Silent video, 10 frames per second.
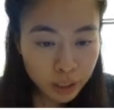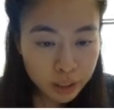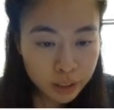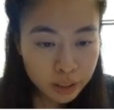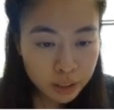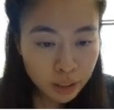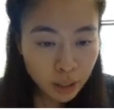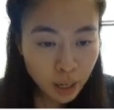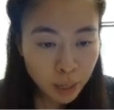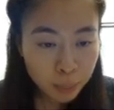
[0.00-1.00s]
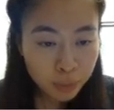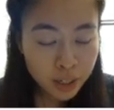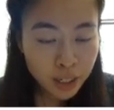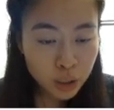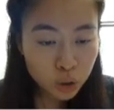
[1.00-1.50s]
It's a
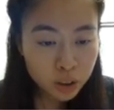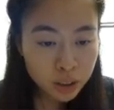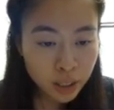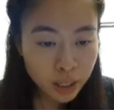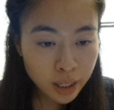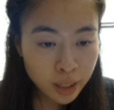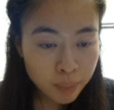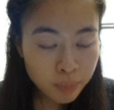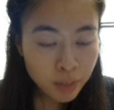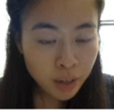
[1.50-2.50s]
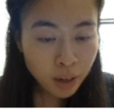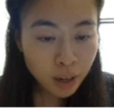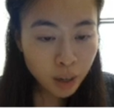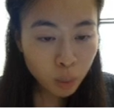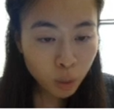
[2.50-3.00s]
pretty interesting
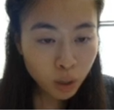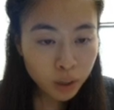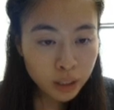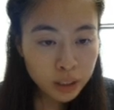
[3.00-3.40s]
uh, word.